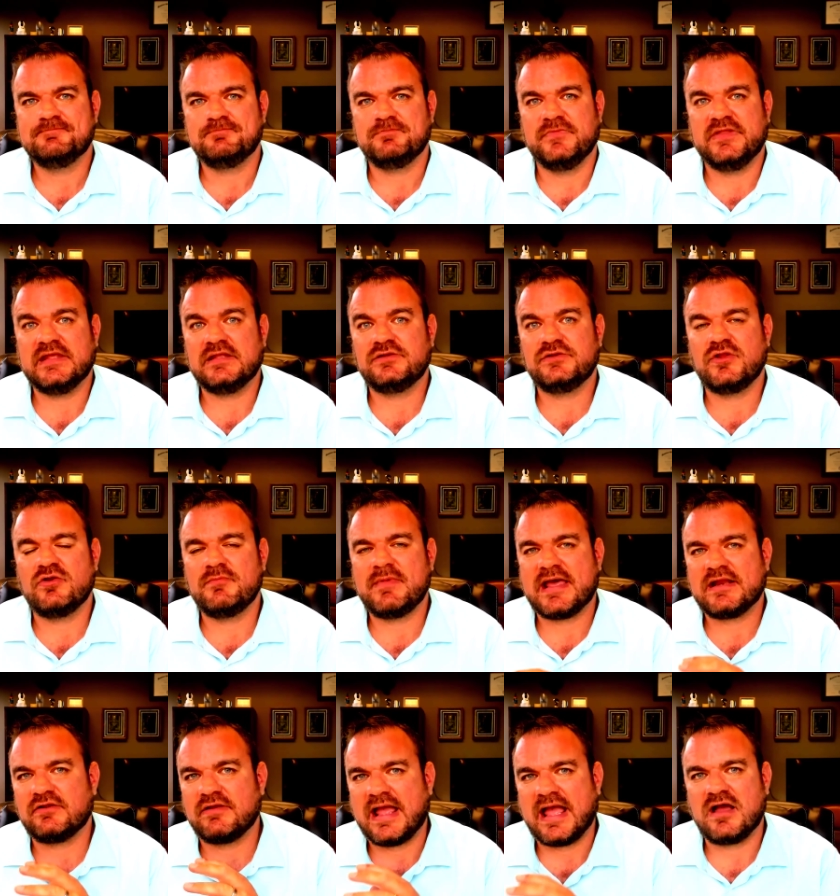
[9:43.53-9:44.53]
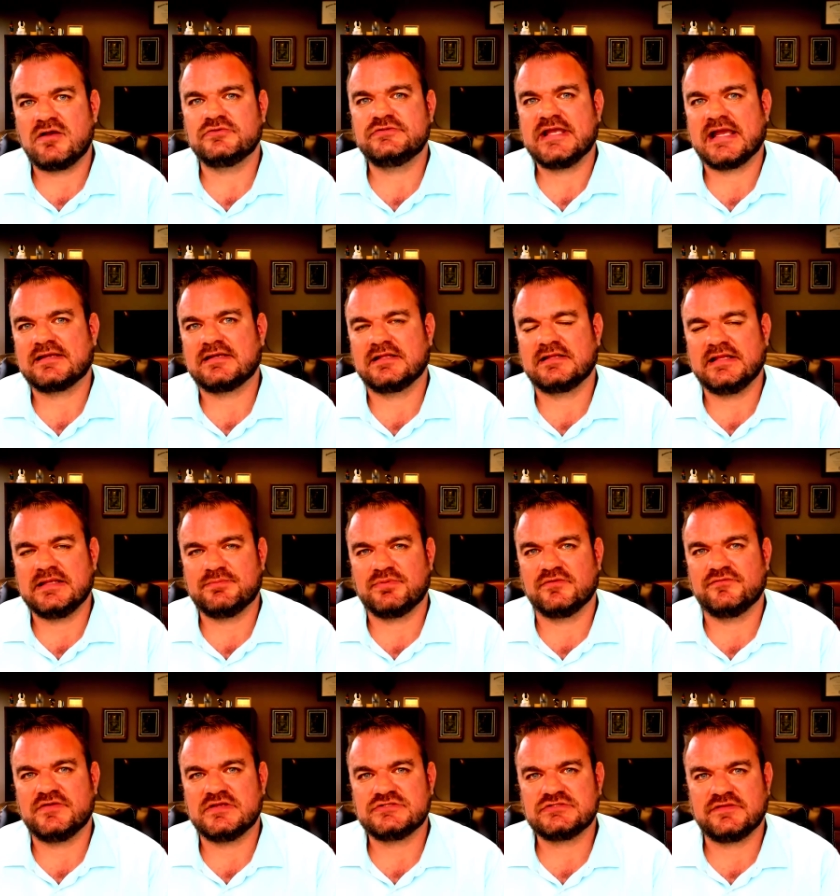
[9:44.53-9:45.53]
then no matter how technically
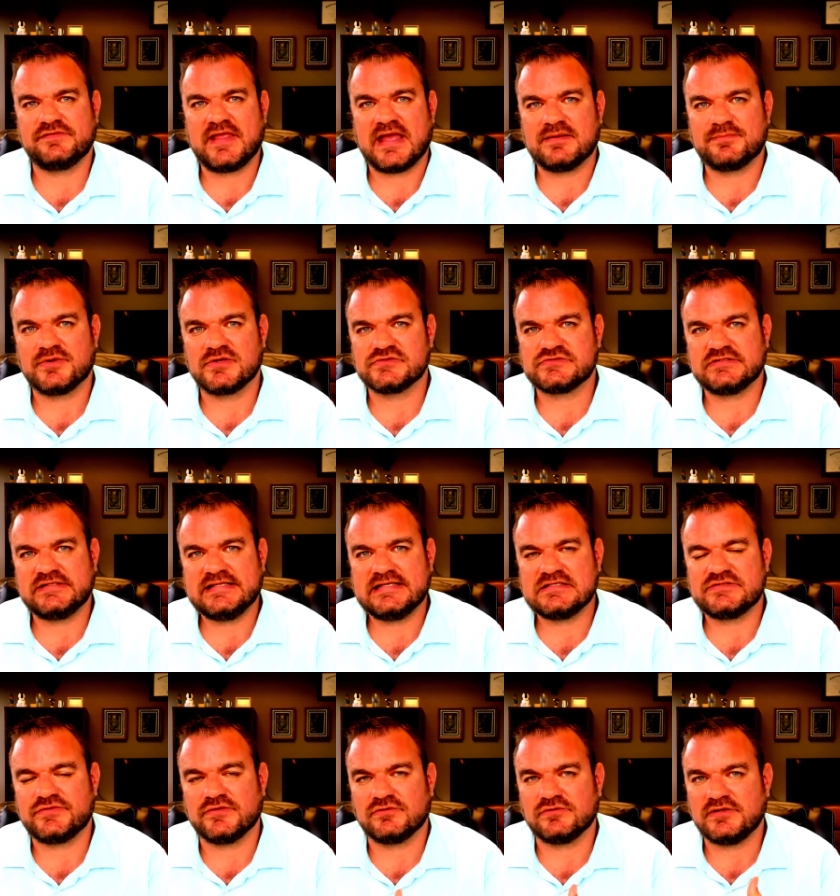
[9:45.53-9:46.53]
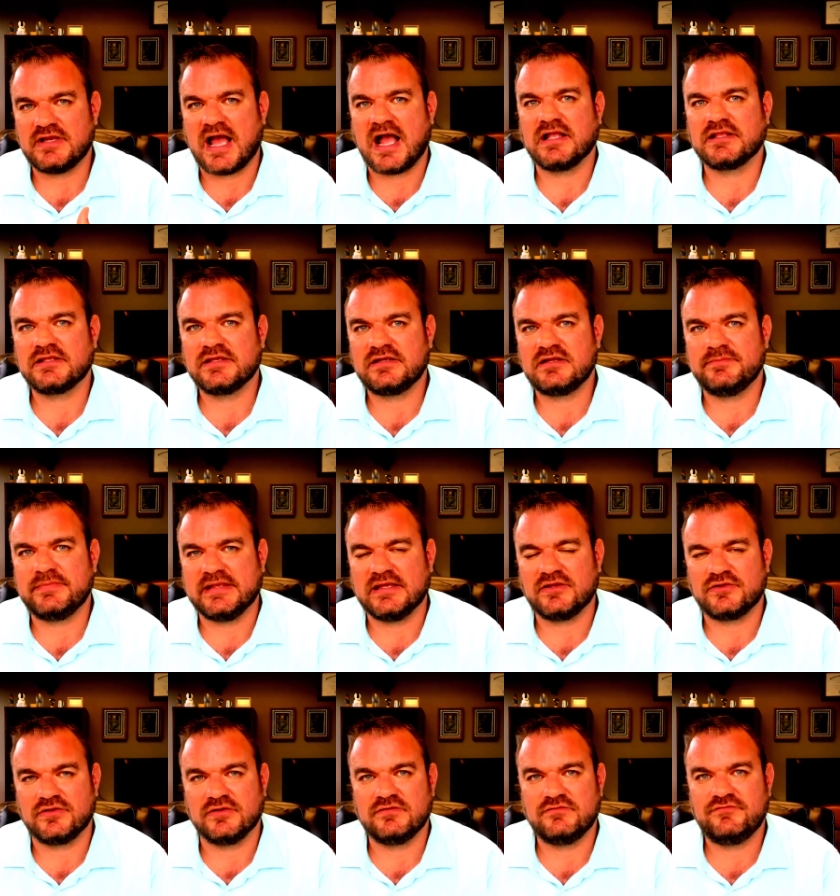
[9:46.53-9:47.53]
proficient that person is, they're not going to be
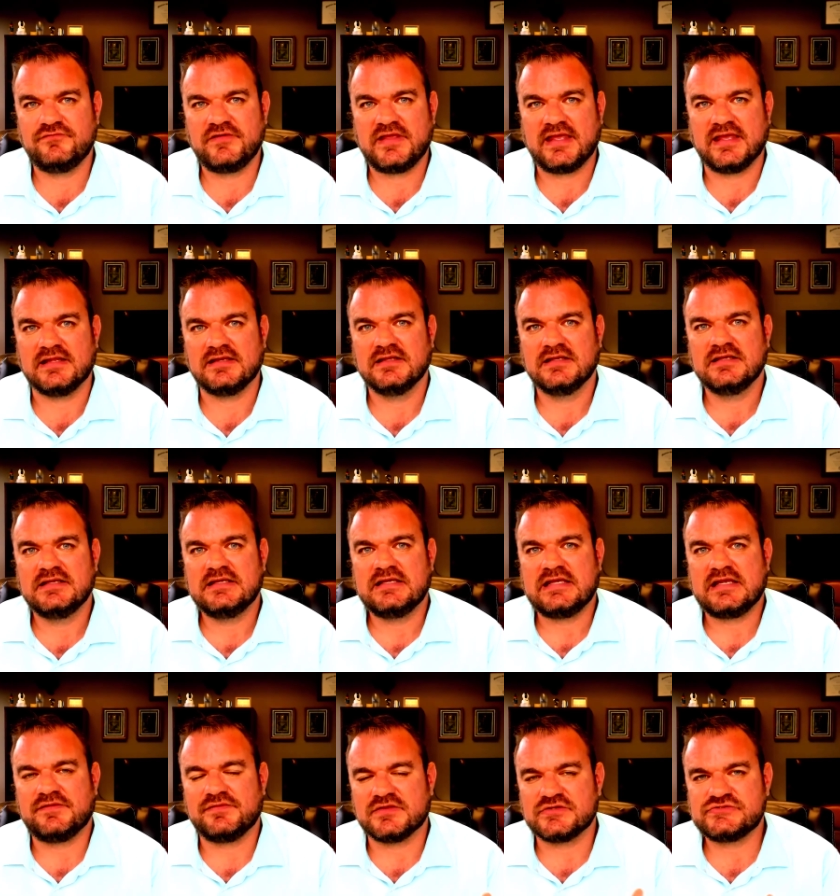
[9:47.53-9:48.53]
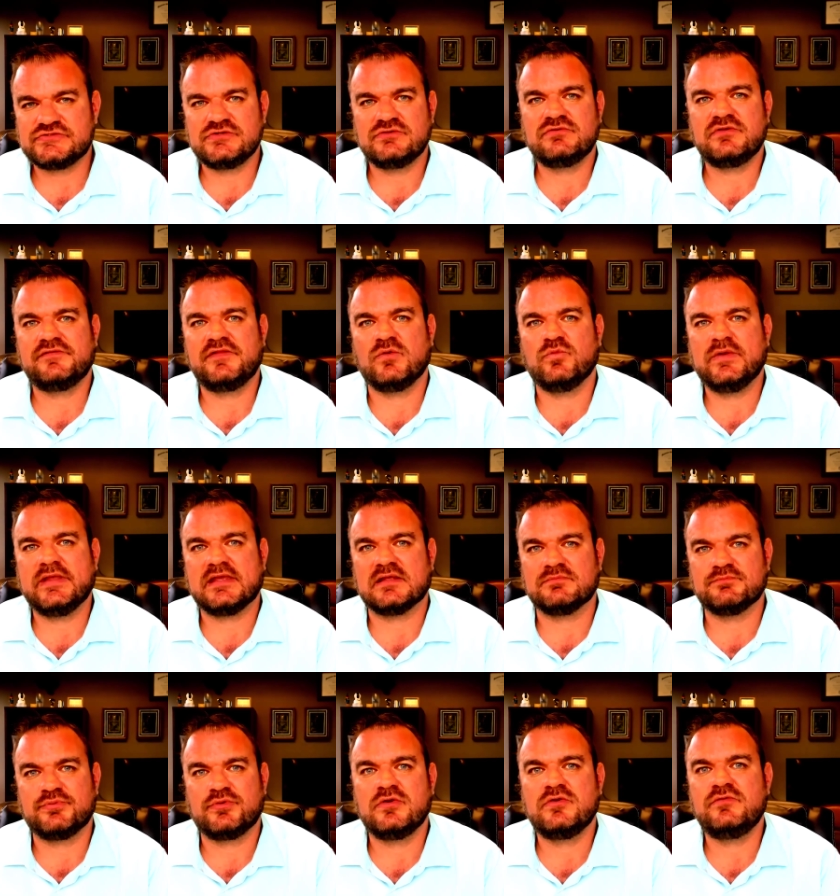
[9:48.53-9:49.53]
a good fit. And the sooner that we
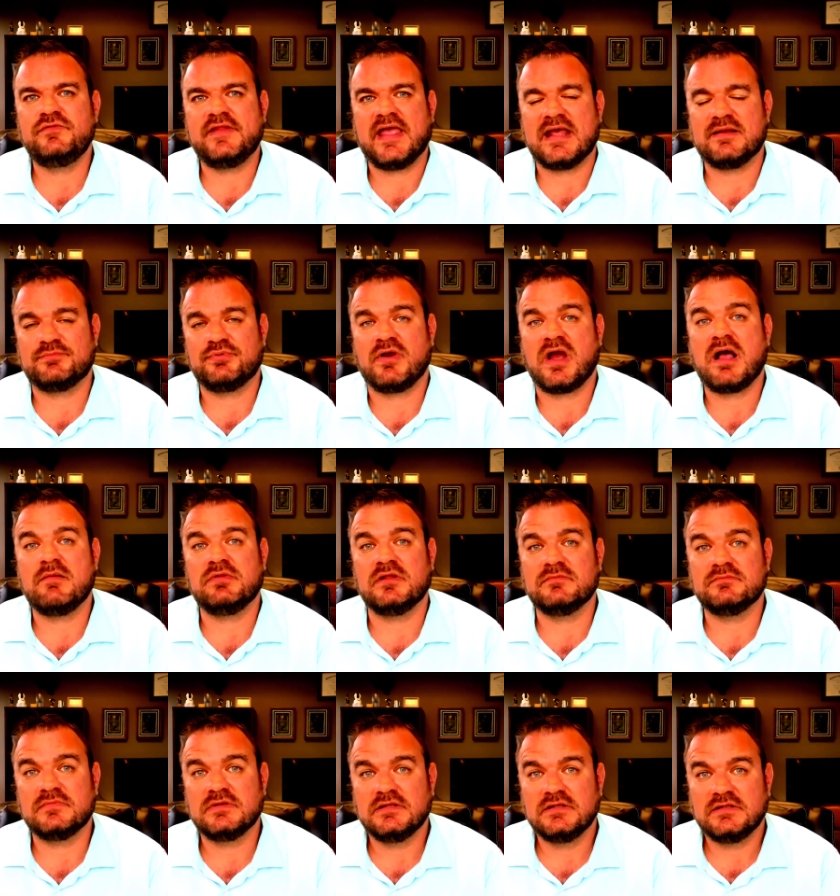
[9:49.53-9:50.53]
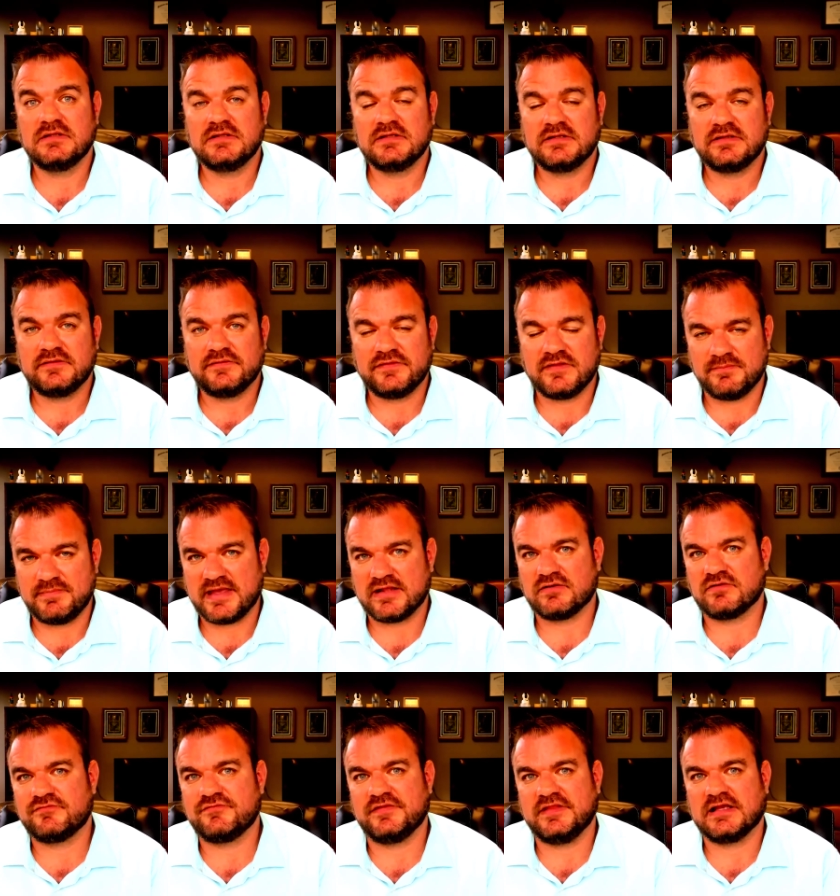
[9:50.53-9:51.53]
can prune that problem, the
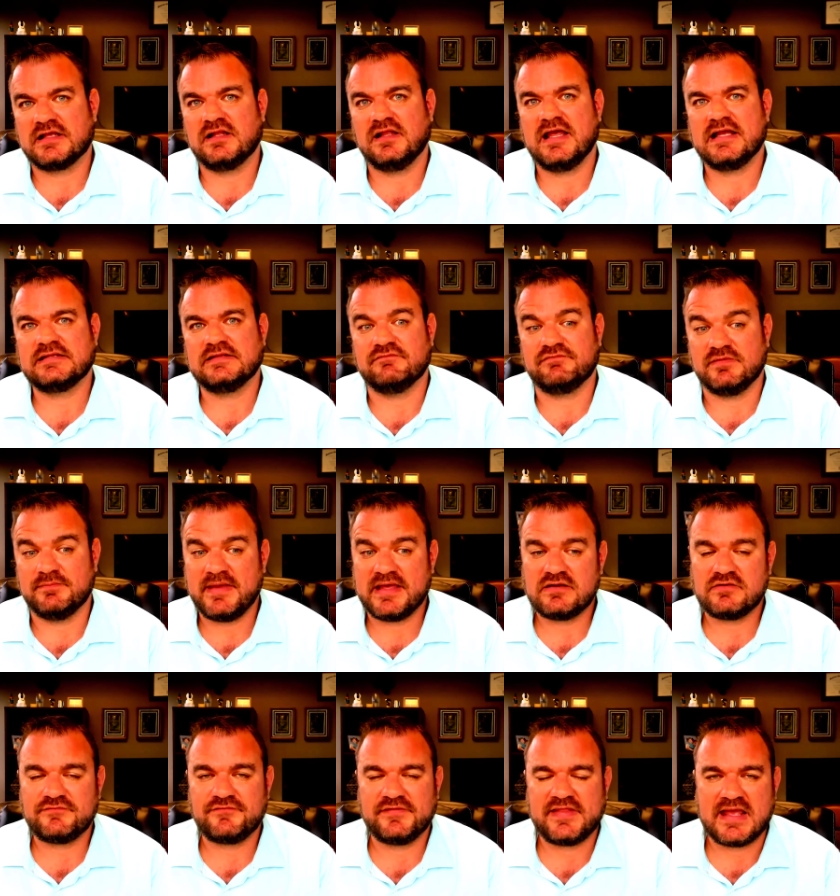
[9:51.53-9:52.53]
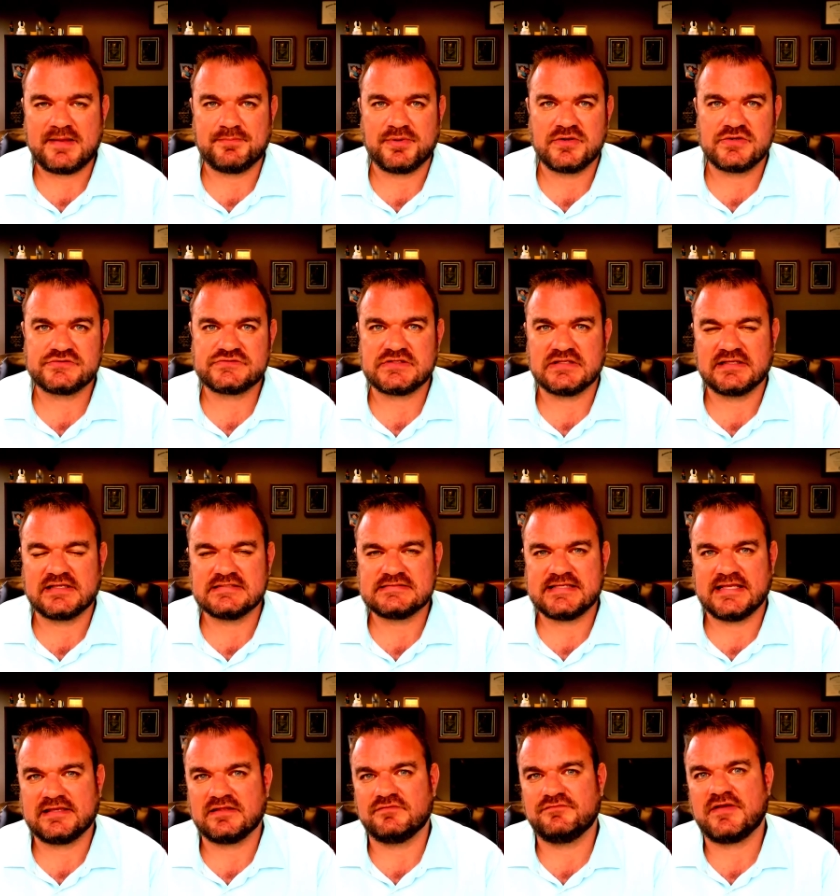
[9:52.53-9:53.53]
better for the collective, the better for that person, because
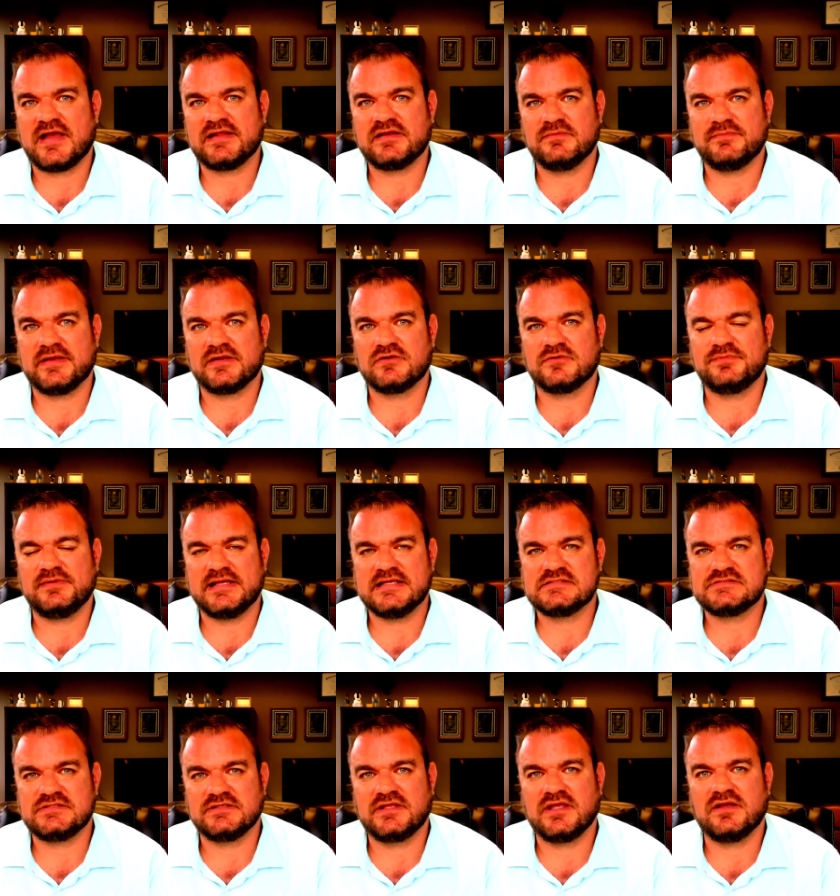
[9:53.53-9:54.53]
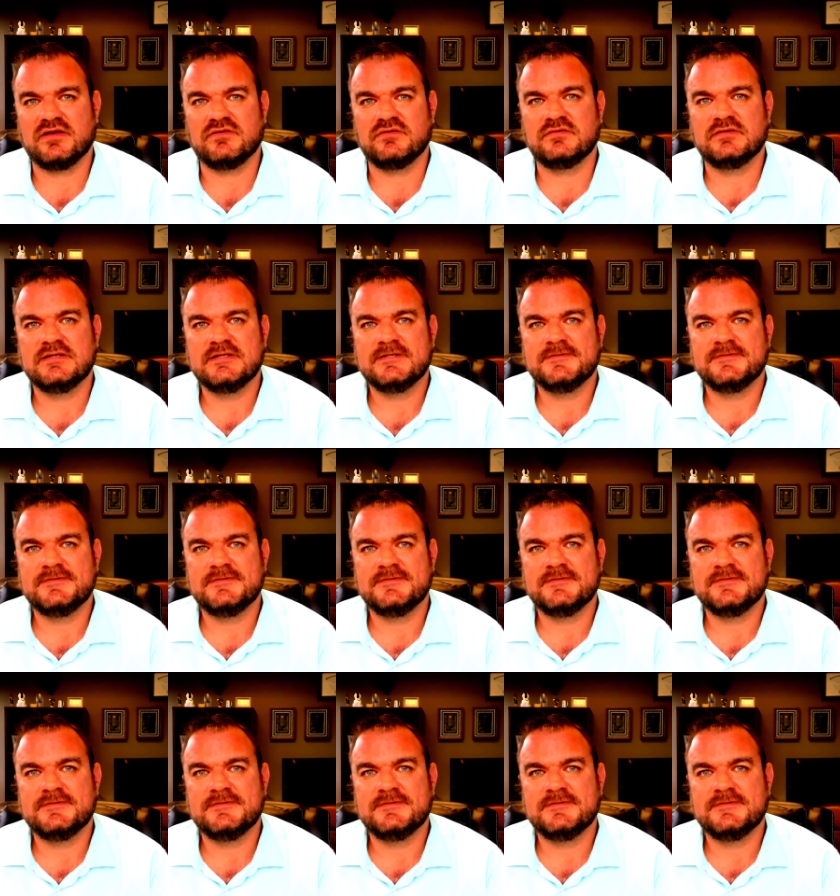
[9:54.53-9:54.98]
they can find a better place to go.